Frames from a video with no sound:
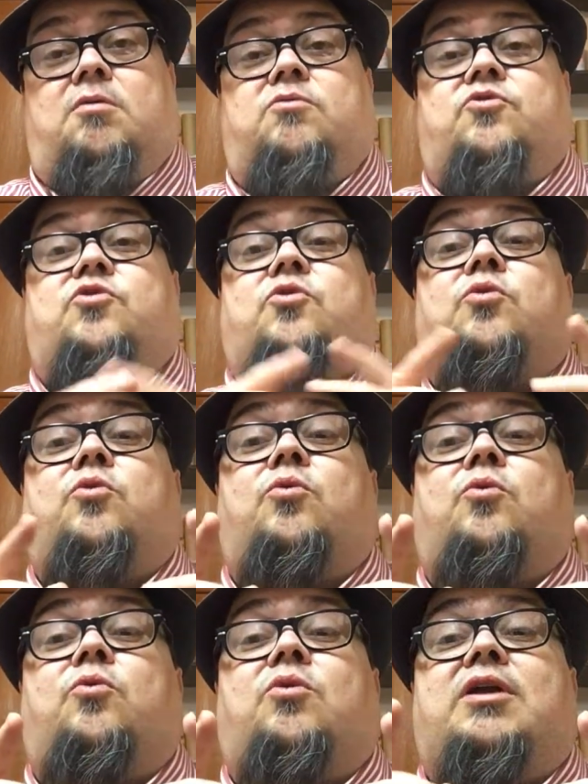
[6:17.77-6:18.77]

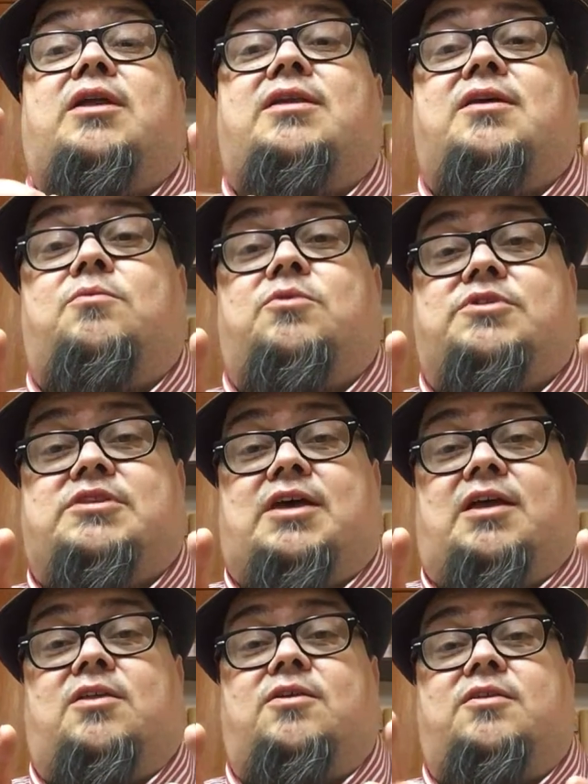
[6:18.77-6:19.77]
So what I did was
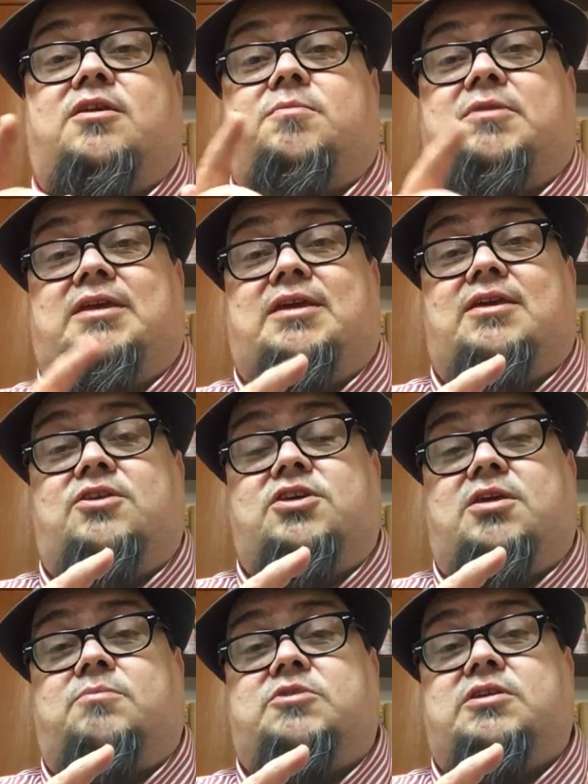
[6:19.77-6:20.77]
I looked it up in the King
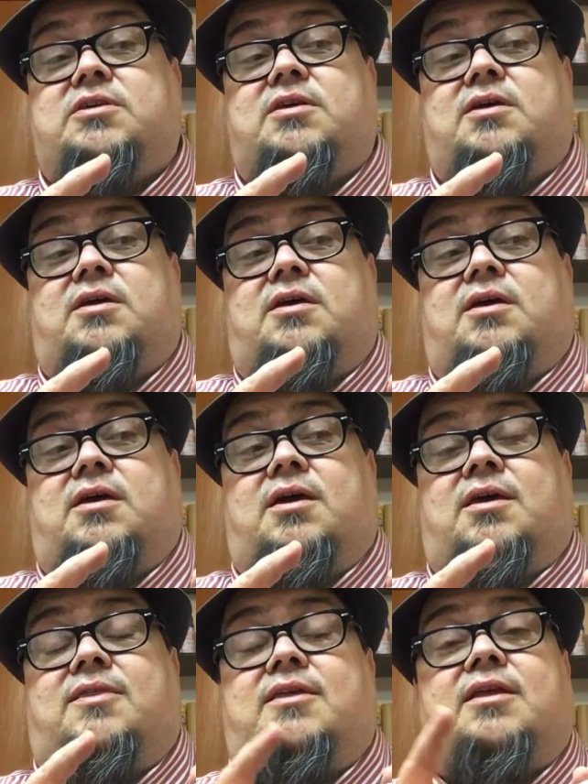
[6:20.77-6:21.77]
James,
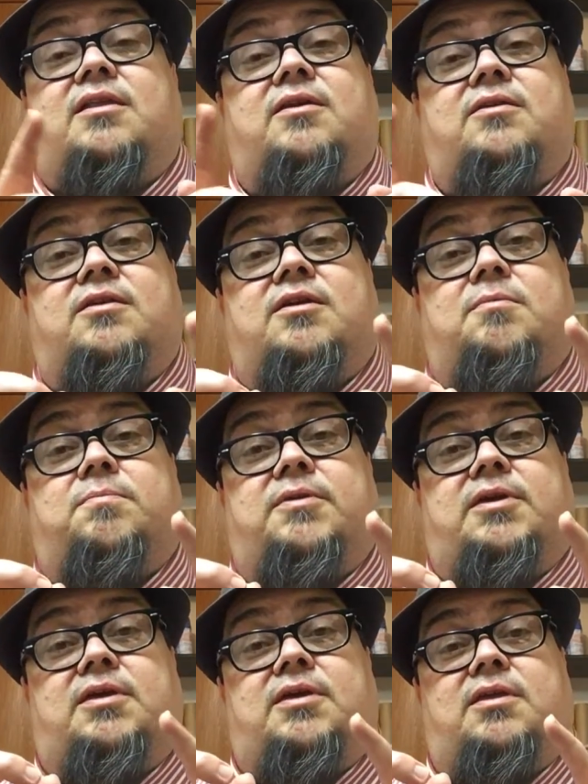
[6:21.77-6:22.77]
and then I looked it up
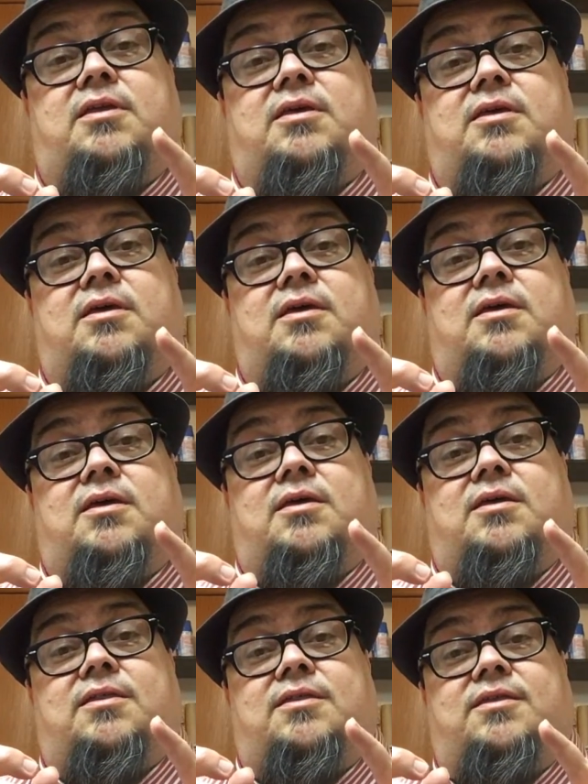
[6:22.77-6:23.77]
in
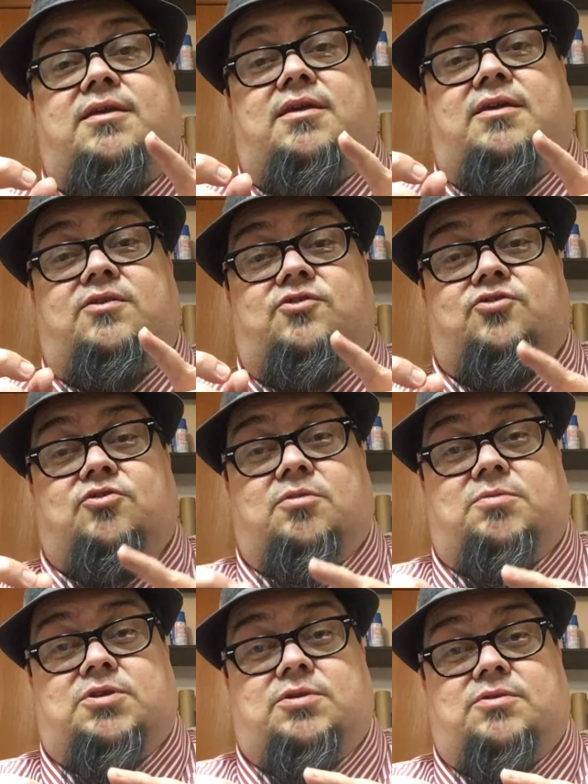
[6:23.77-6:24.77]
the
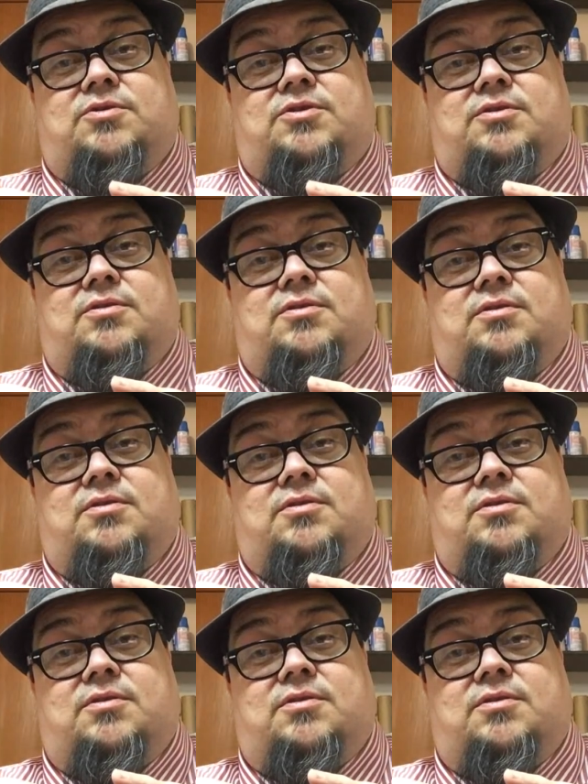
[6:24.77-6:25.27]
Scriptures.